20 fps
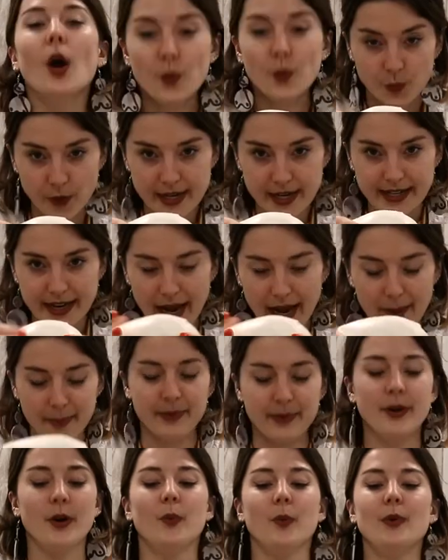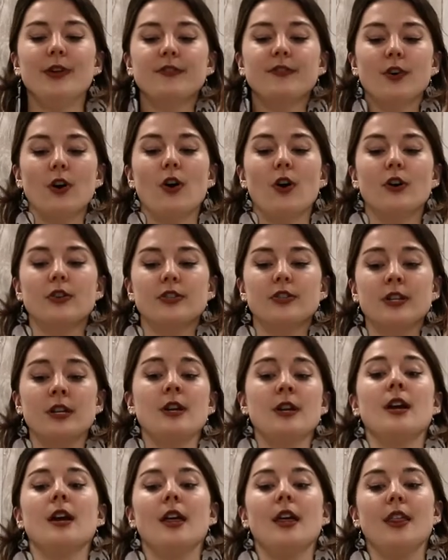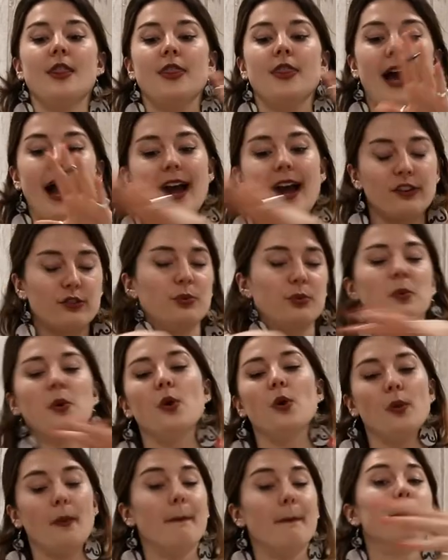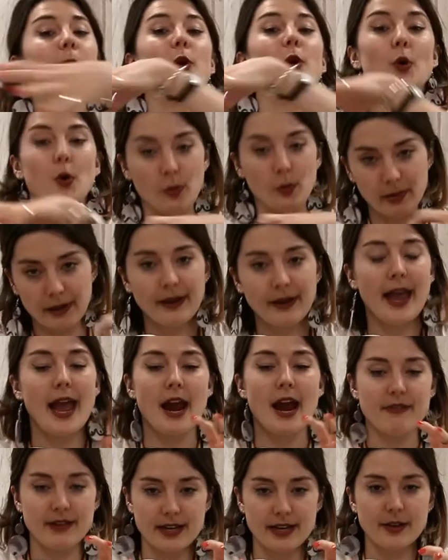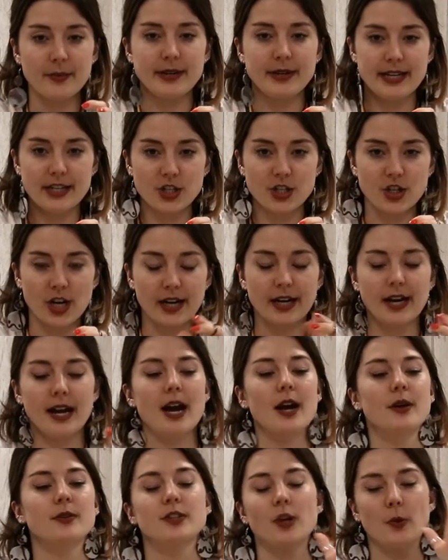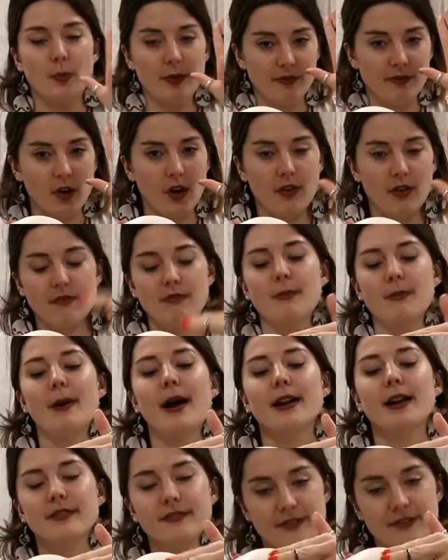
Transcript: recap we've got the actual boob area that we need to check out. So we've got the padded